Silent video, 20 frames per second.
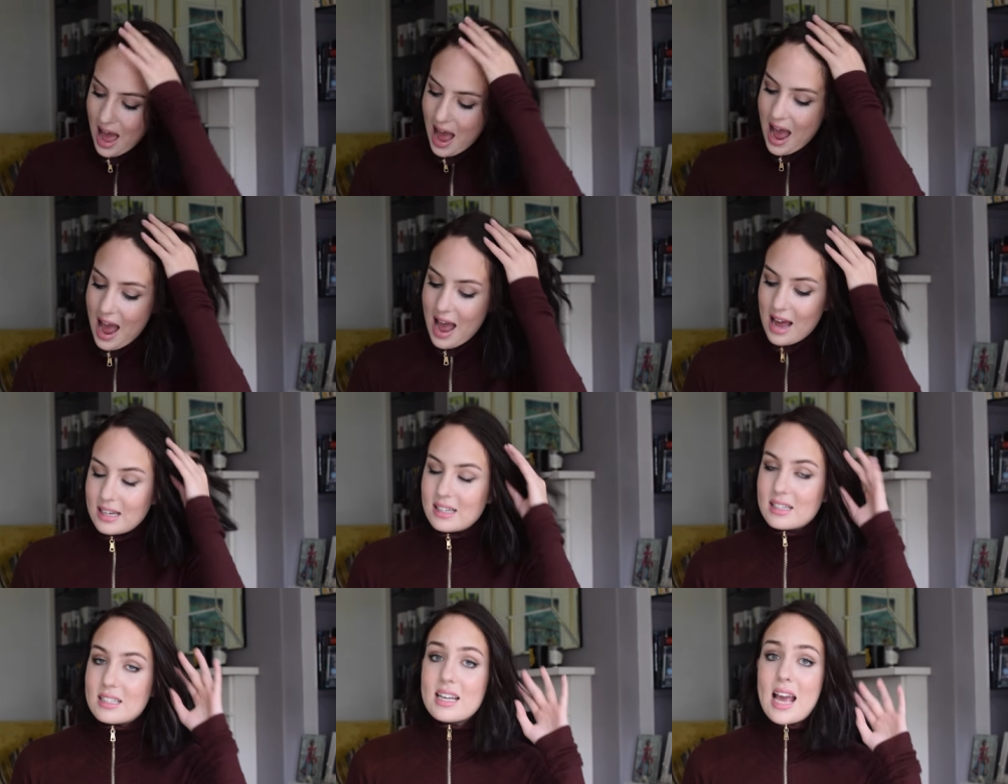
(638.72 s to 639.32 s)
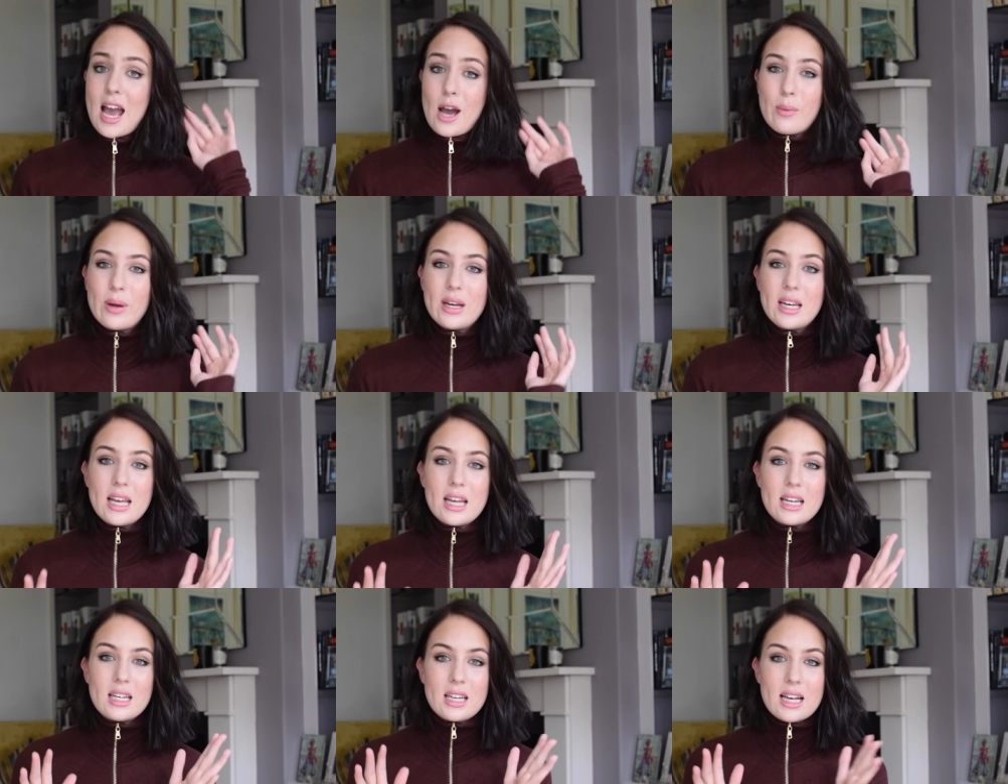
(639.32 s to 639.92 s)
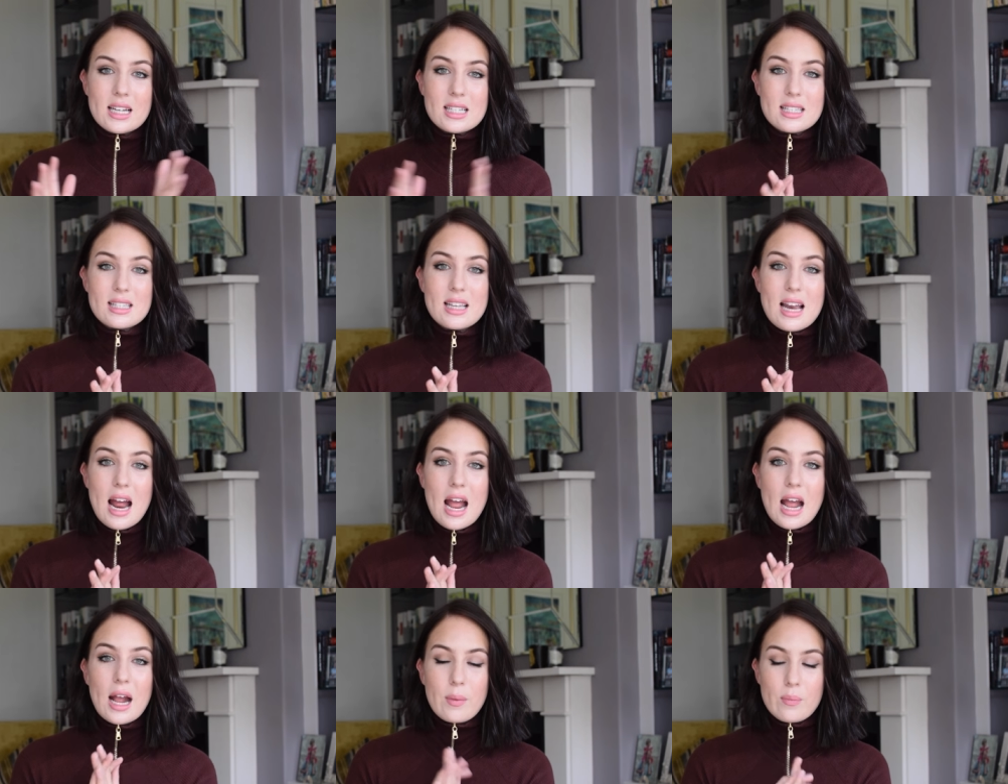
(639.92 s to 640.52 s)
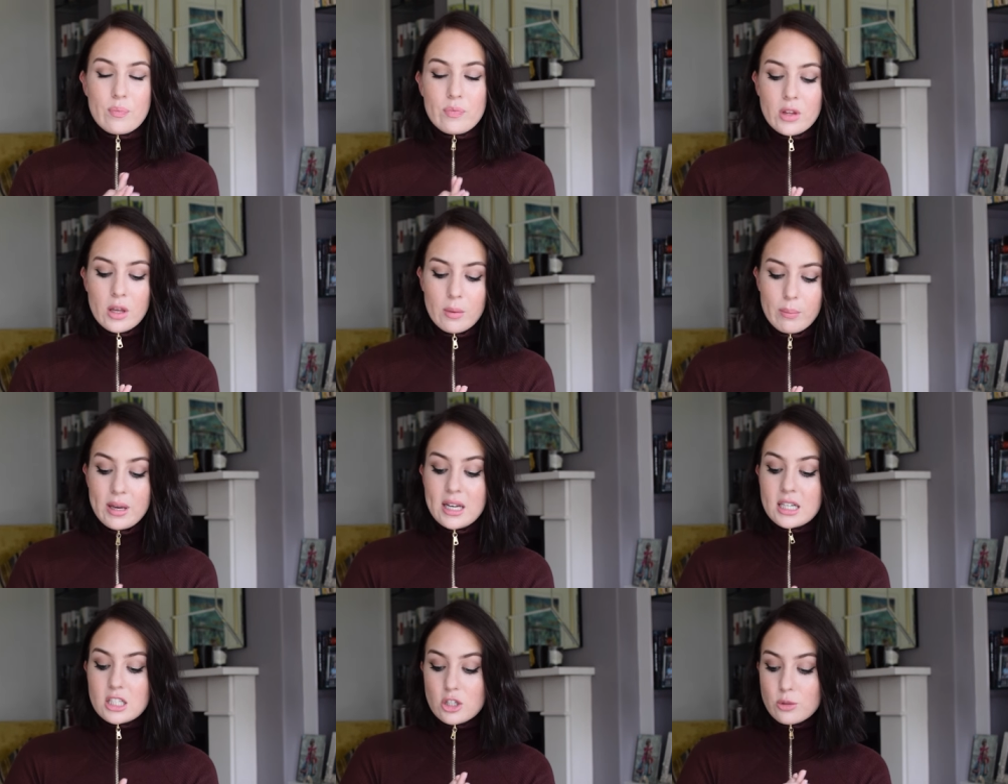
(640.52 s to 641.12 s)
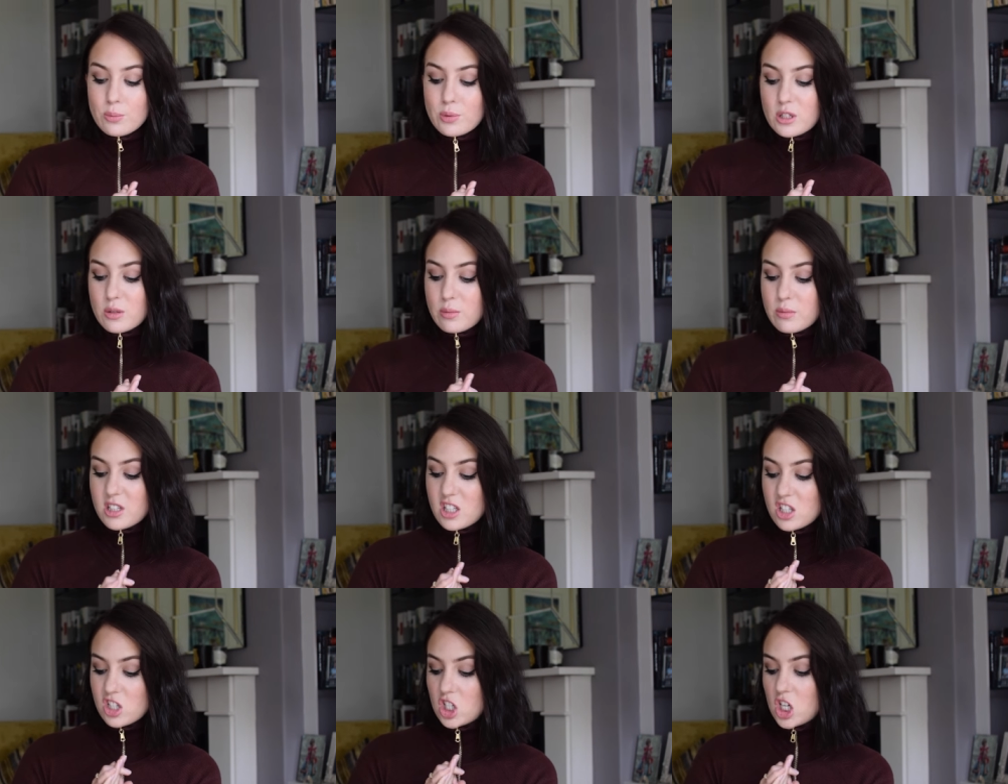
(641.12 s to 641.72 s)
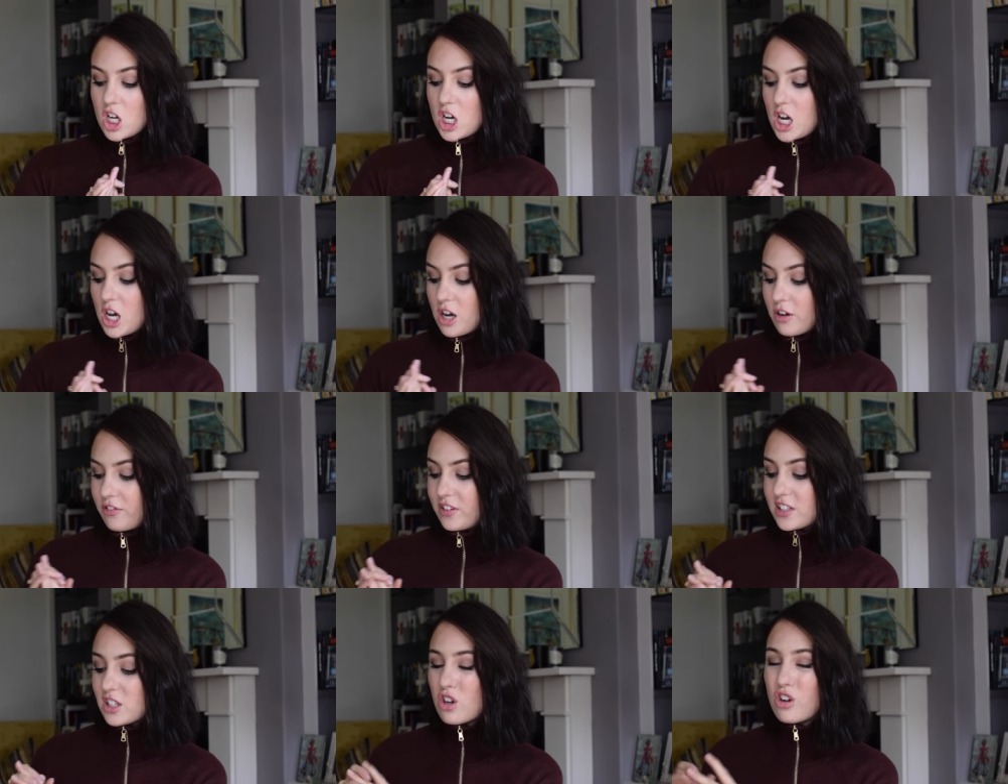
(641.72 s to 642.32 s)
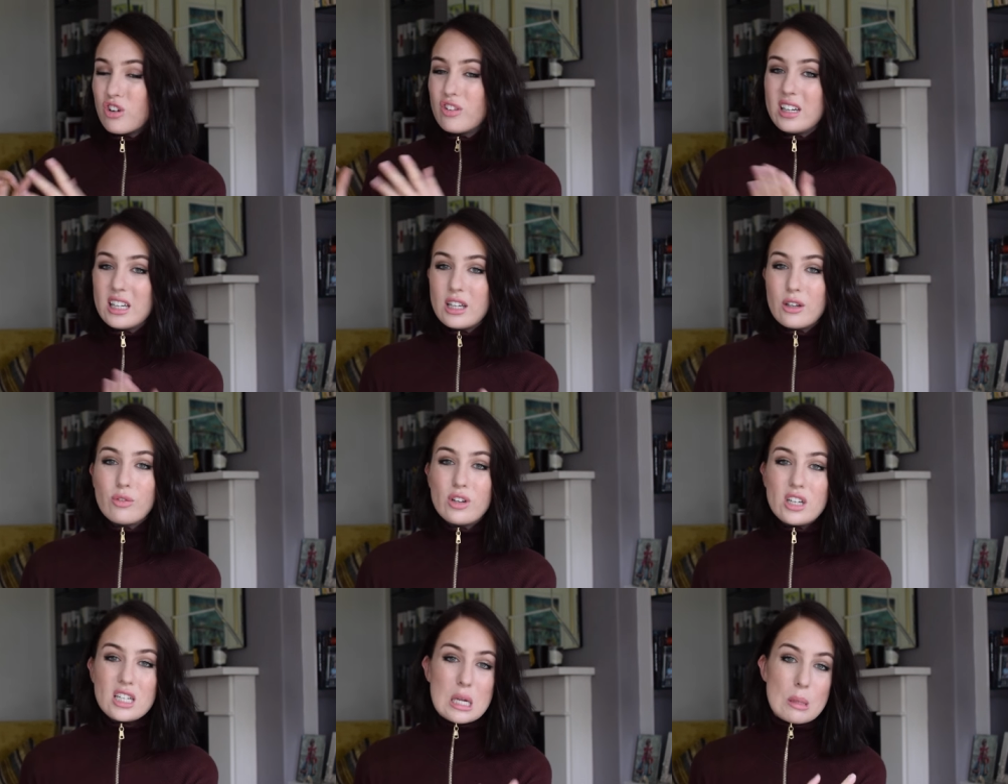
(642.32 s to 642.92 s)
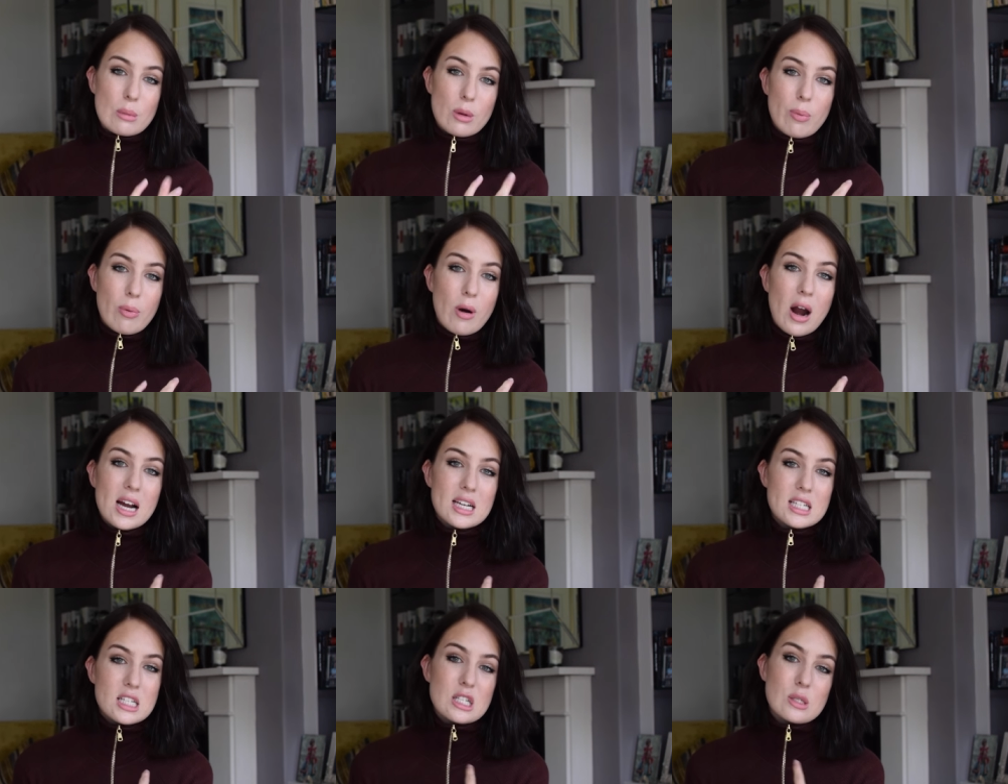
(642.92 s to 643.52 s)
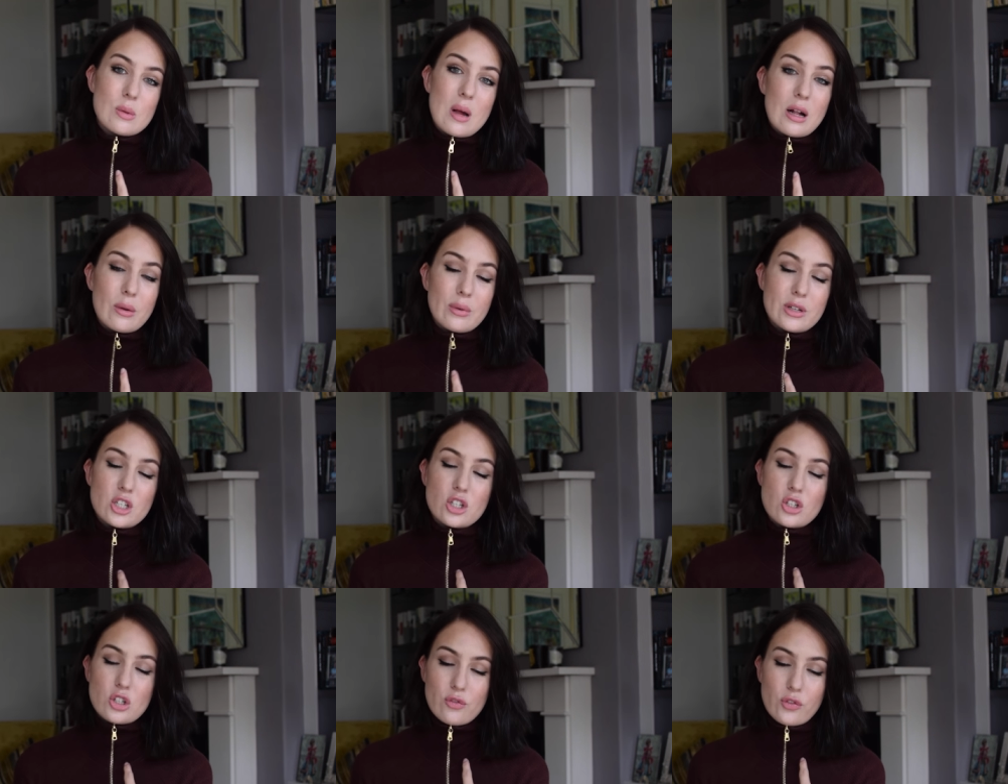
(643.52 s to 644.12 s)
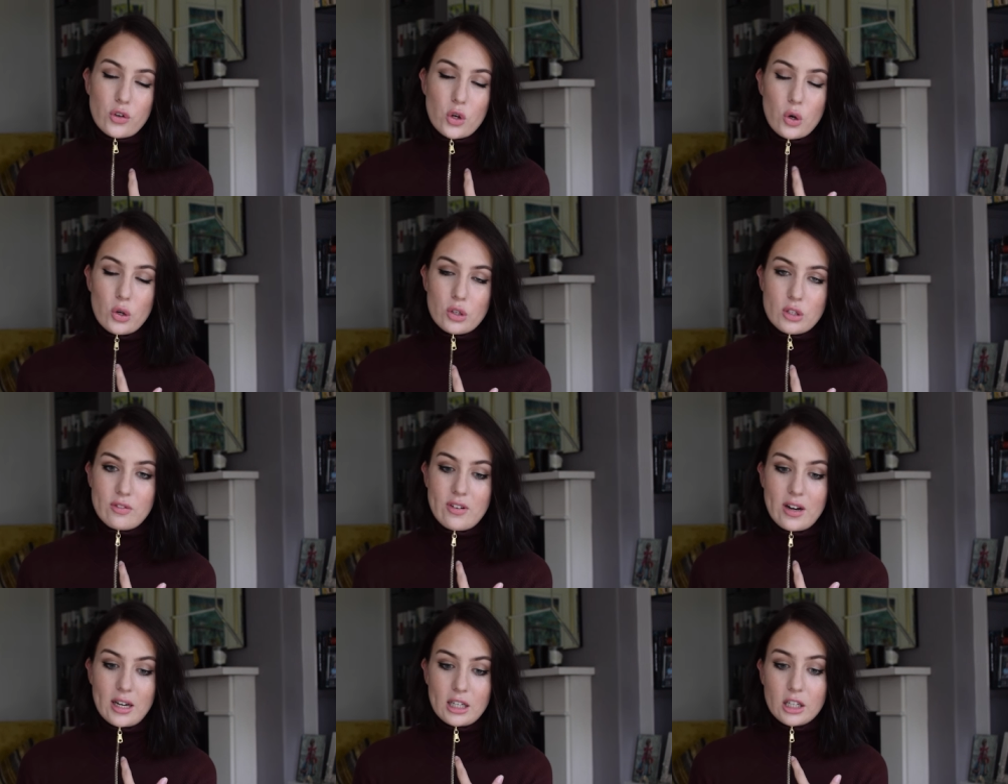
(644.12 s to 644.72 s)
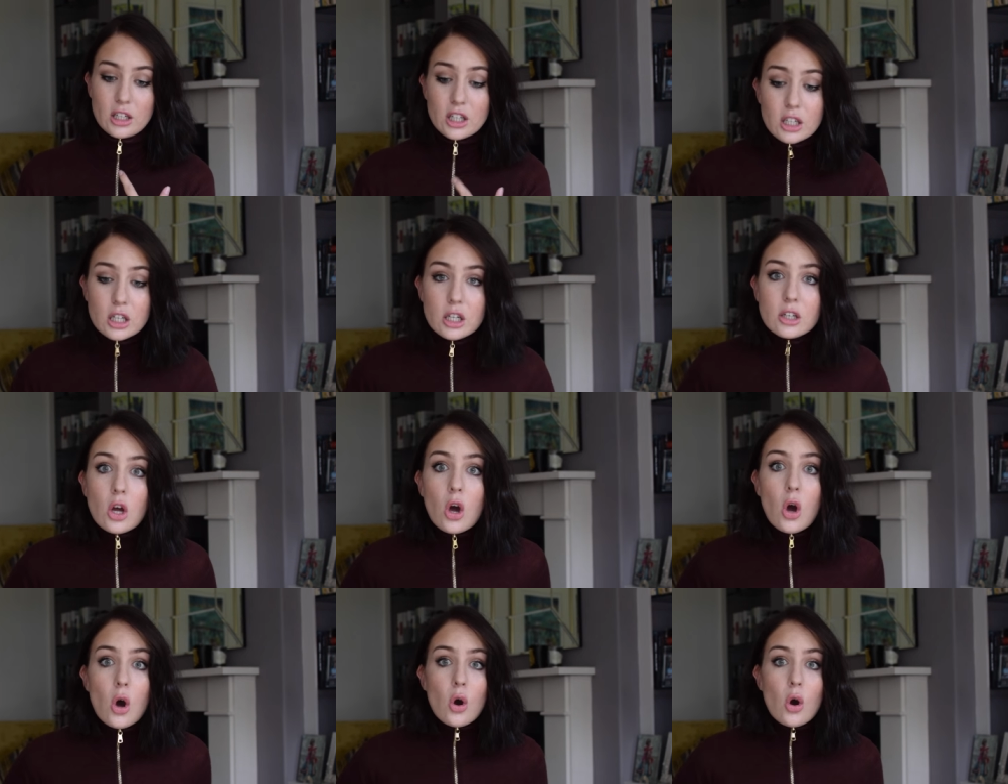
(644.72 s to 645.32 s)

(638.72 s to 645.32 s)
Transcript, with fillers: and yeah i went in yesterday picked up some stuff it's all really reasonably priced as well which is of course very good